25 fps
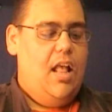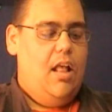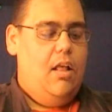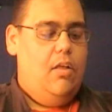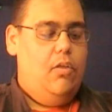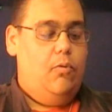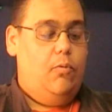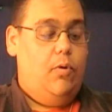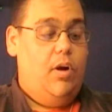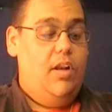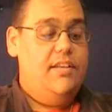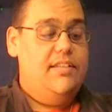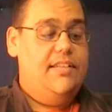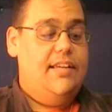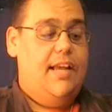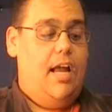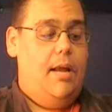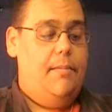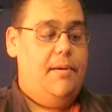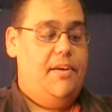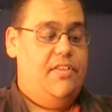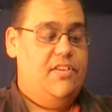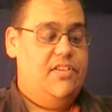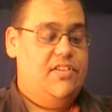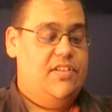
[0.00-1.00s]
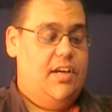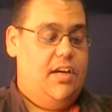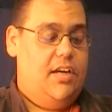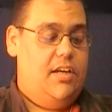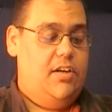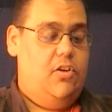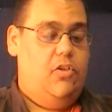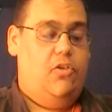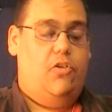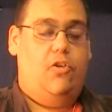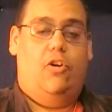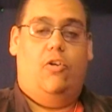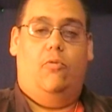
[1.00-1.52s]
the runtime on the second
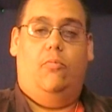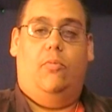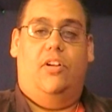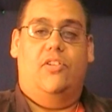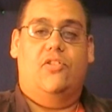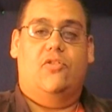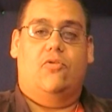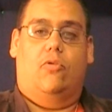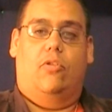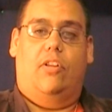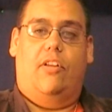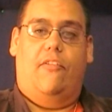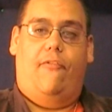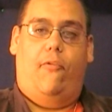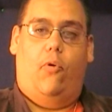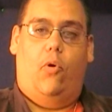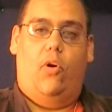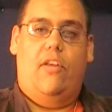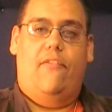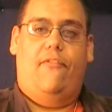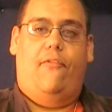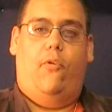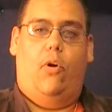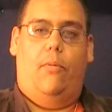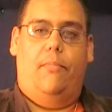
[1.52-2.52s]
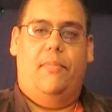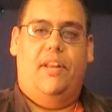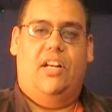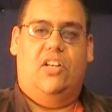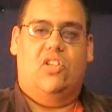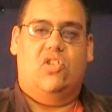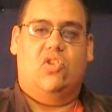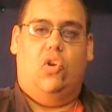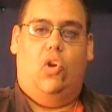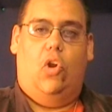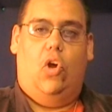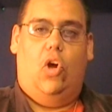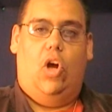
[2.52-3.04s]
and third ones are only 44
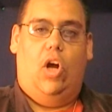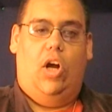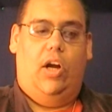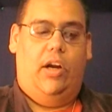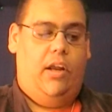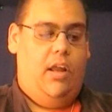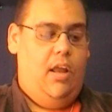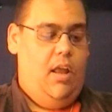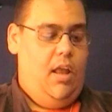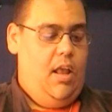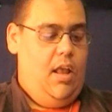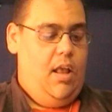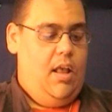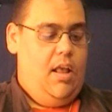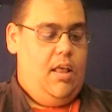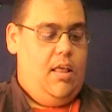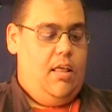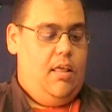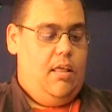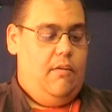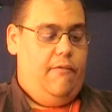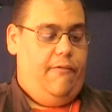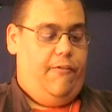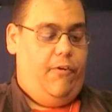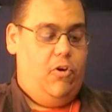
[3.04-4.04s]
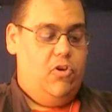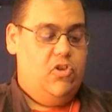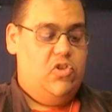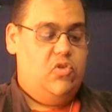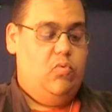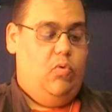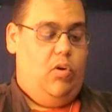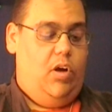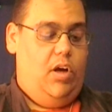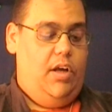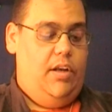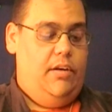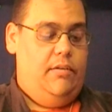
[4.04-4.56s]
minutes long. First
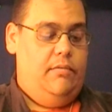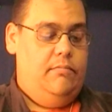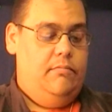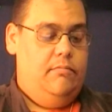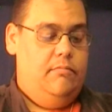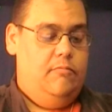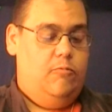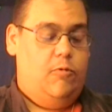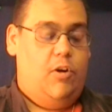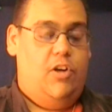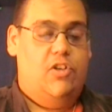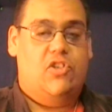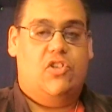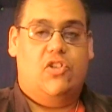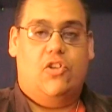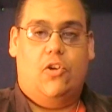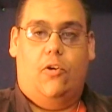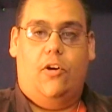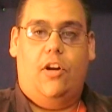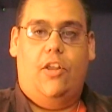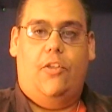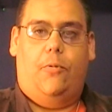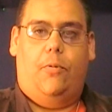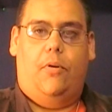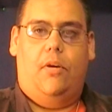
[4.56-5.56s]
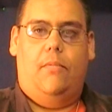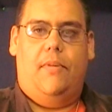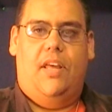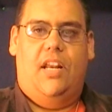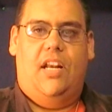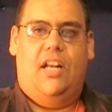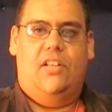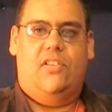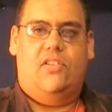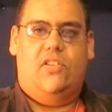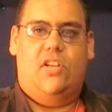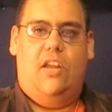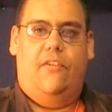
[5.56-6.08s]
one runs 33
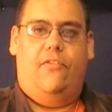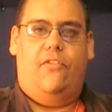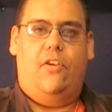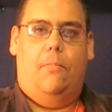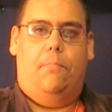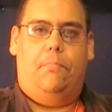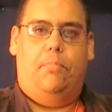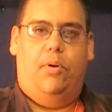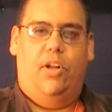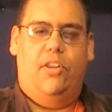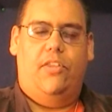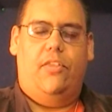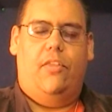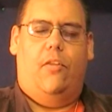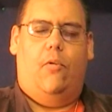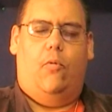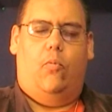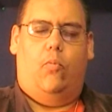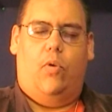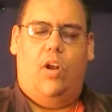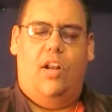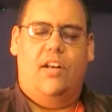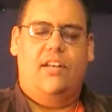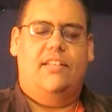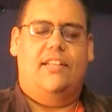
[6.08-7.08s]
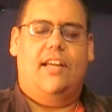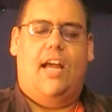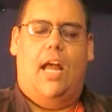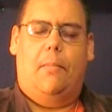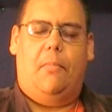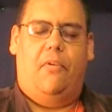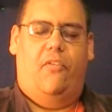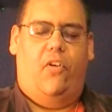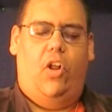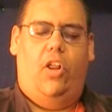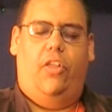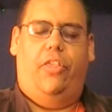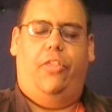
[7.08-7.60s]
minutes. If you put the runtime
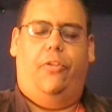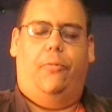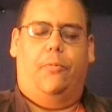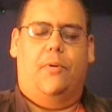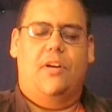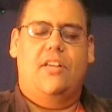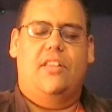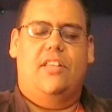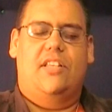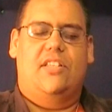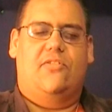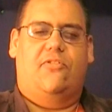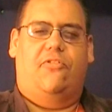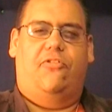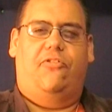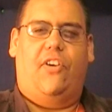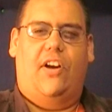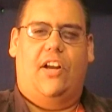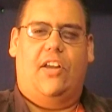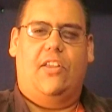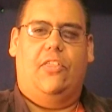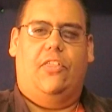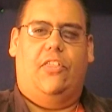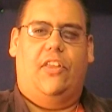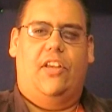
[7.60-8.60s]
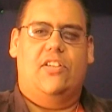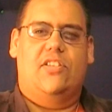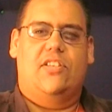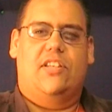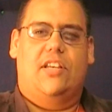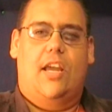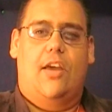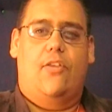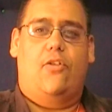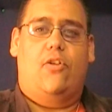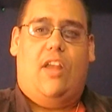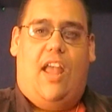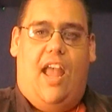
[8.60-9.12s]
of all three of these fucking things
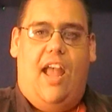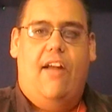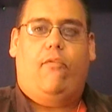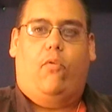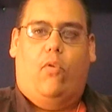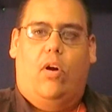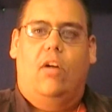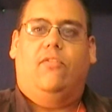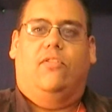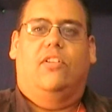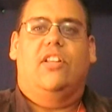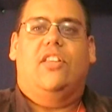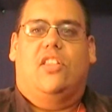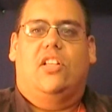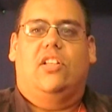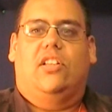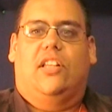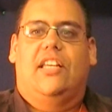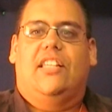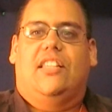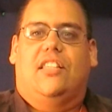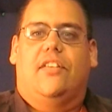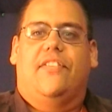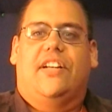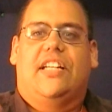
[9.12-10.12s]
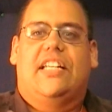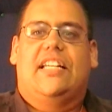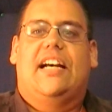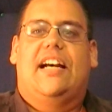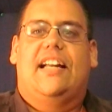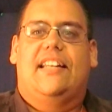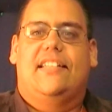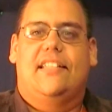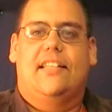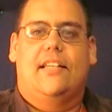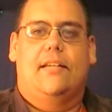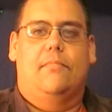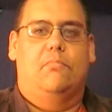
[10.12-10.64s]
together, you have roughly the length of a
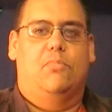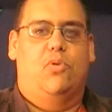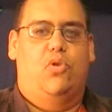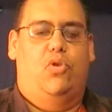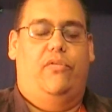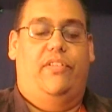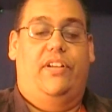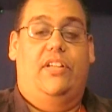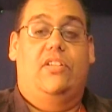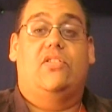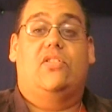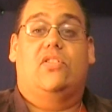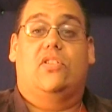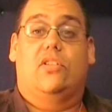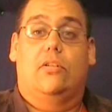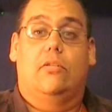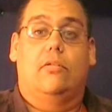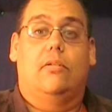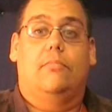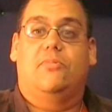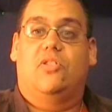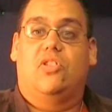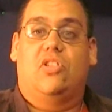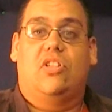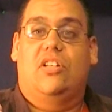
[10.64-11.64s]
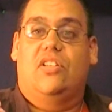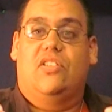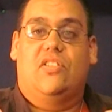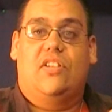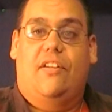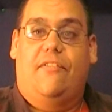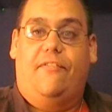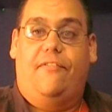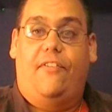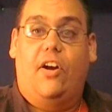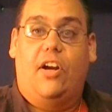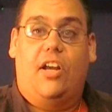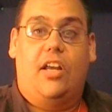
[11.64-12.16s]
goddamn movie. So I'm just gonna say,
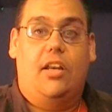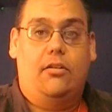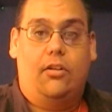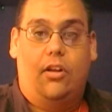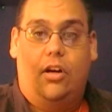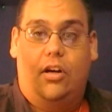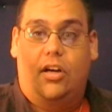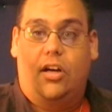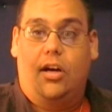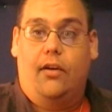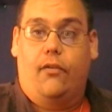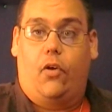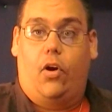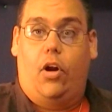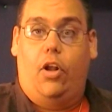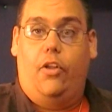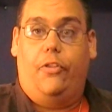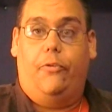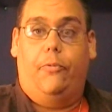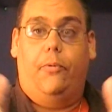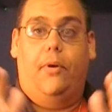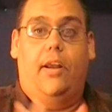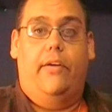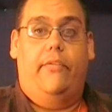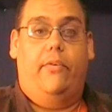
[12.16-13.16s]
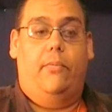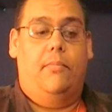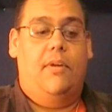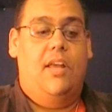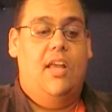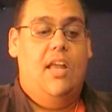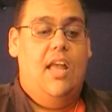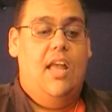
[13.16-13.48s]
fuck it, gonna cover all three of them.